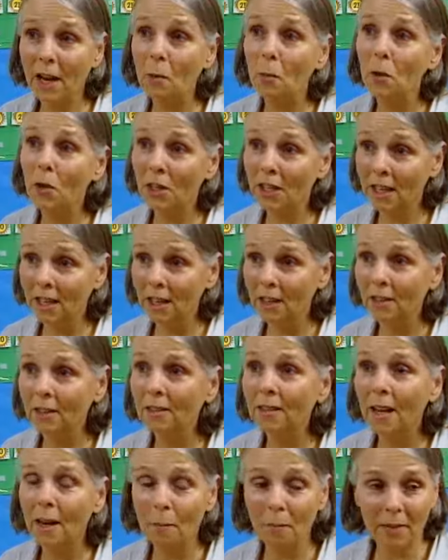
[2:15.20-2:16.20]
I work
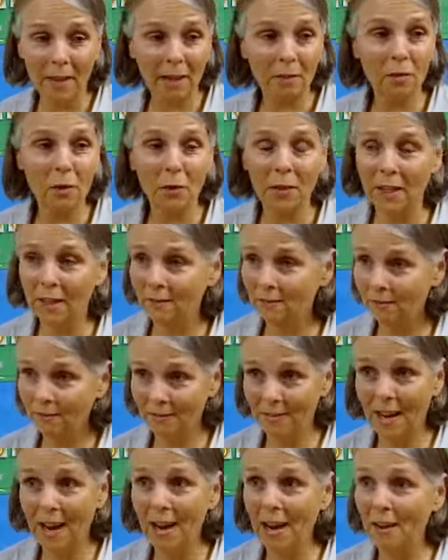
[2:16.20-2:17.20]
here. I'm thankful that
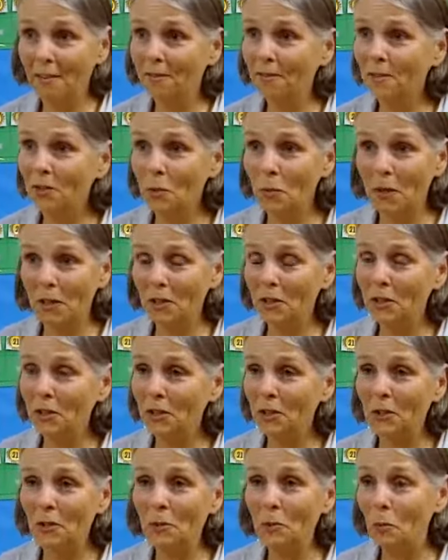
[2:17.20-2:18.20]
I have
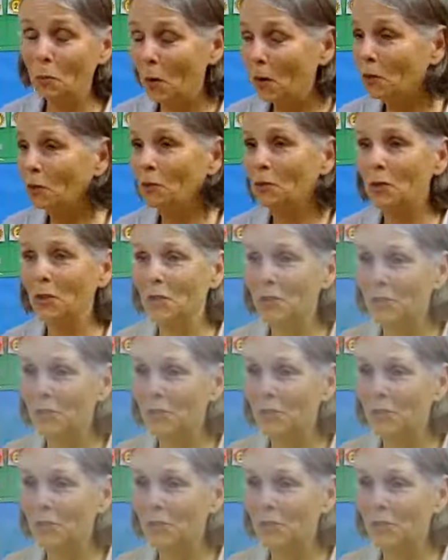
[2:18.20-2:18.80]
22 wonderful